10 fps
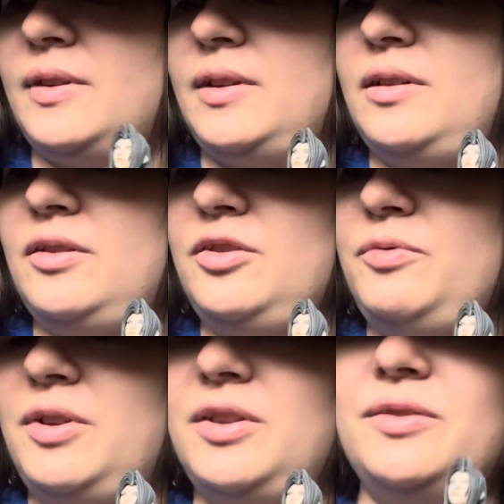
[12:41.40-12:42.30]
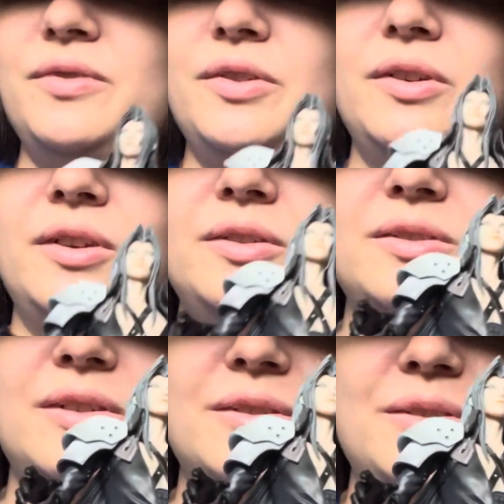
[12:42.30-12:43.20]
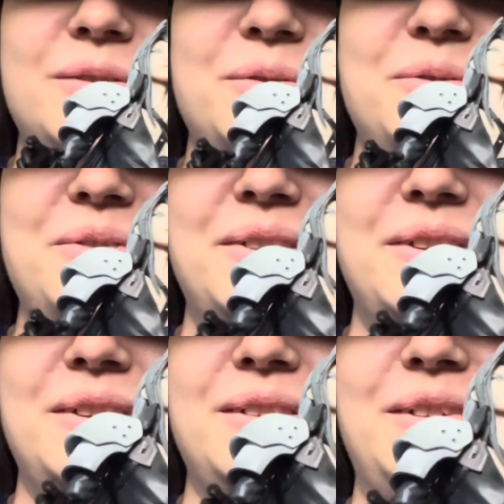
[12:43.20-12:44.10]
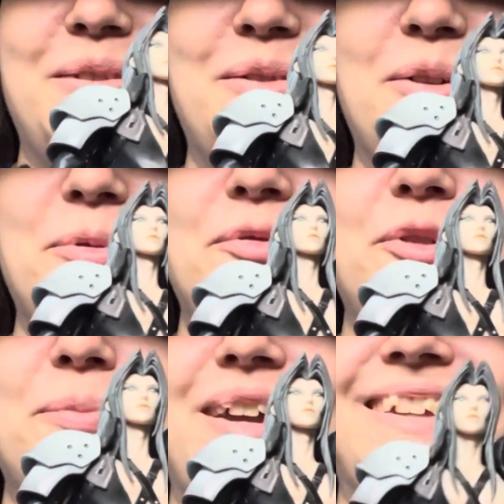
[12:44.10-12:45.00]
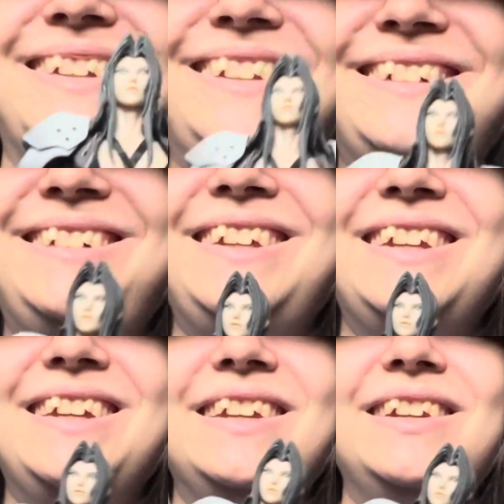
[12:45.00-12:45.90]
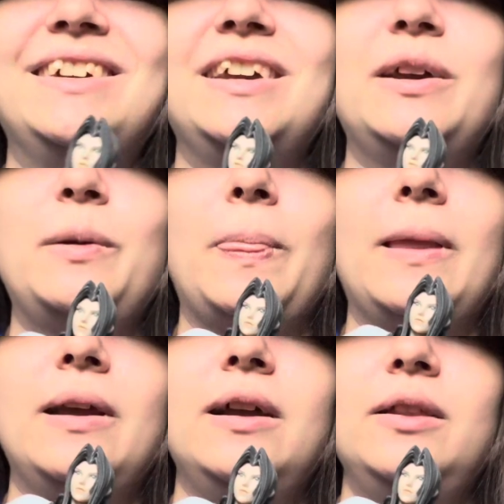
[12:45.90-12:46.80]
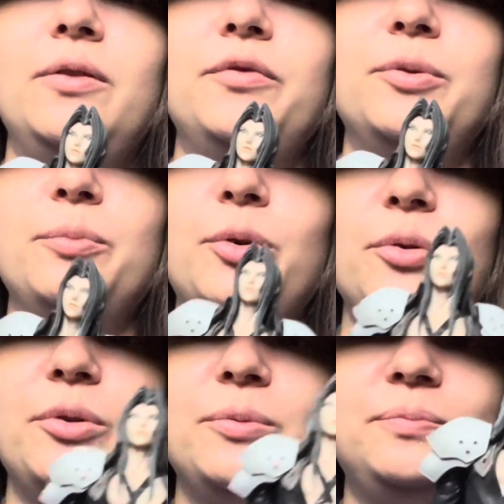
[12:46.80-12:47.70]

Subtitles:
yeah, this one has a very nice chest too. Yeah, you don't want him to feel bad. I love them both.